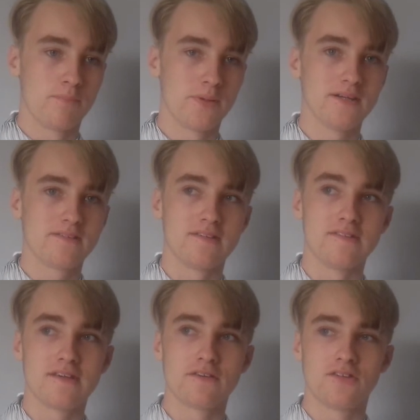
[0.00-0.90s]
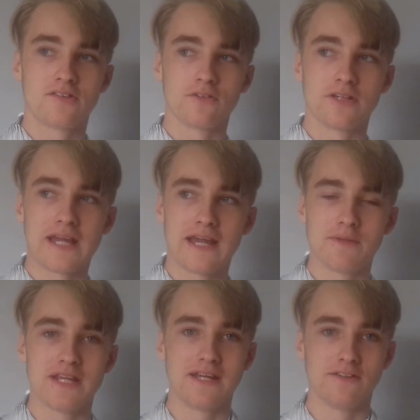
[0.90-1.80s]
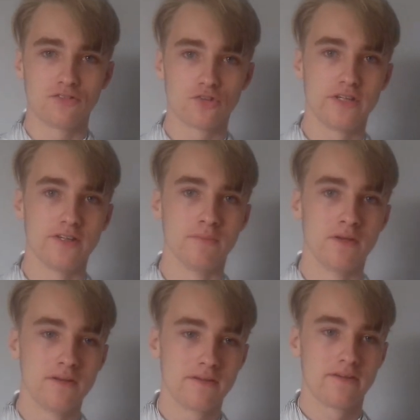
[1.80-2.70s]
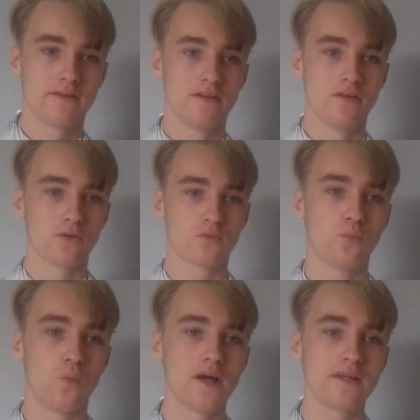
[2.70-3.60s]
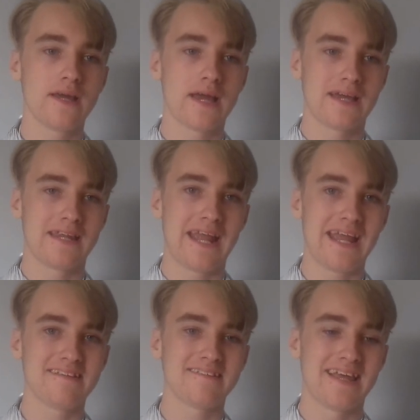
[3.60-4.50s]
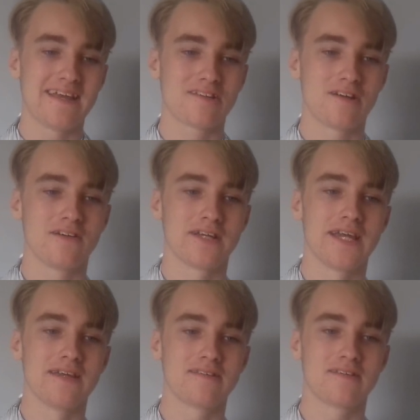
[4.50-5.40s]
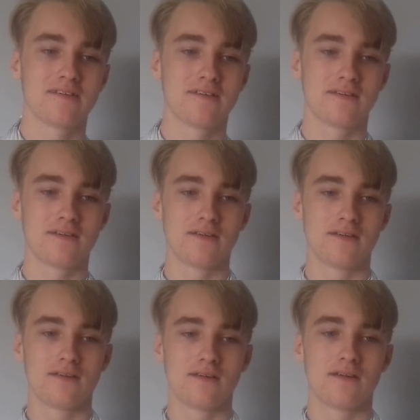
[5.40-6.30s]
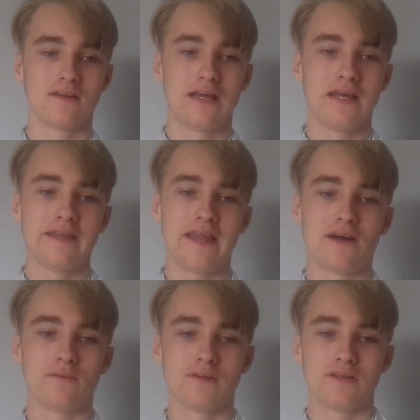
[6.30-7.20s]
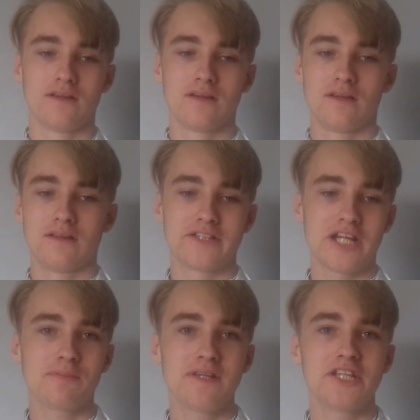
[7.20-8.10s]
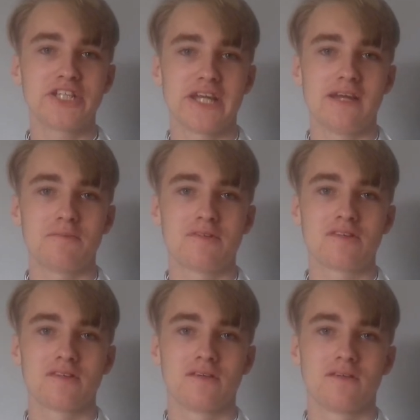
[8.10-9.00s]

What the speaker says: but the Zeros had already came in and destroyed them. Not one had hit their target. Now, the Japanese ships